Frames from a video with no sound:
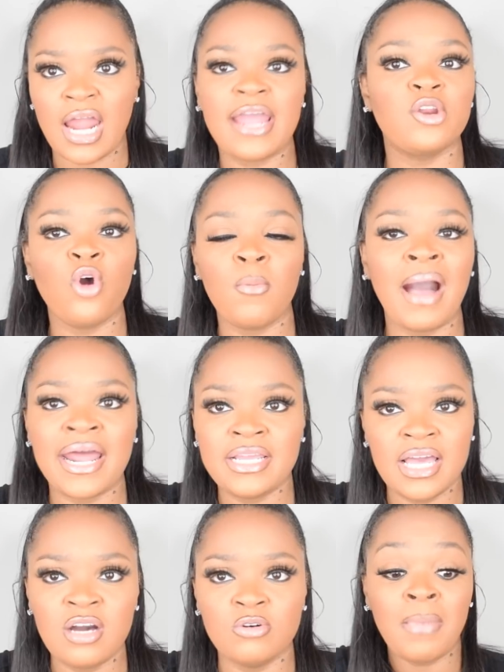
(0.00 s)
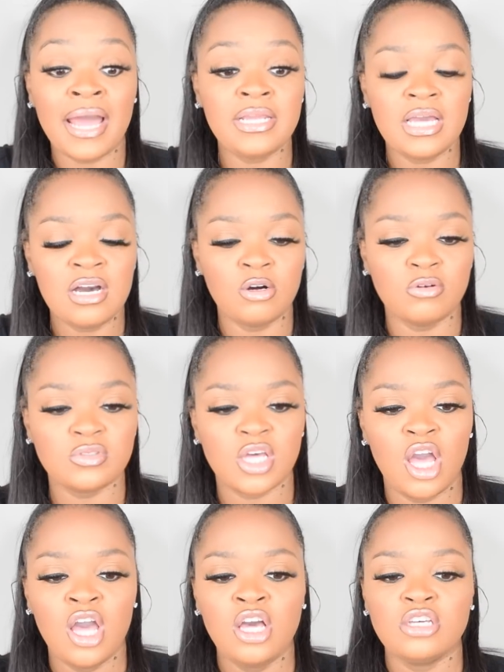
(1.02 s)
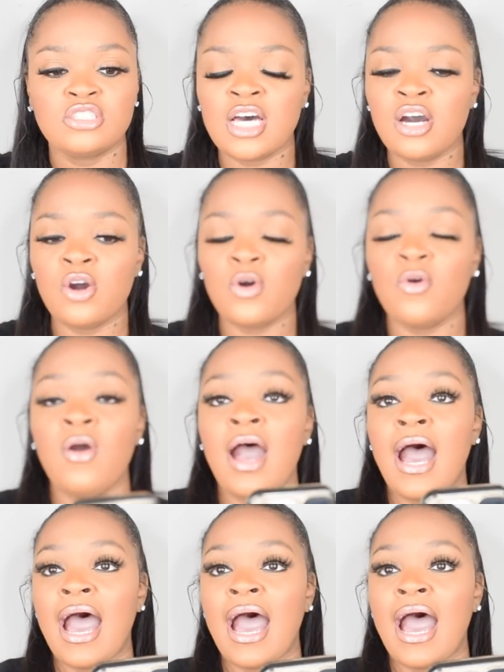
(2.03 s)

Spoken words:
Like, nobody else. So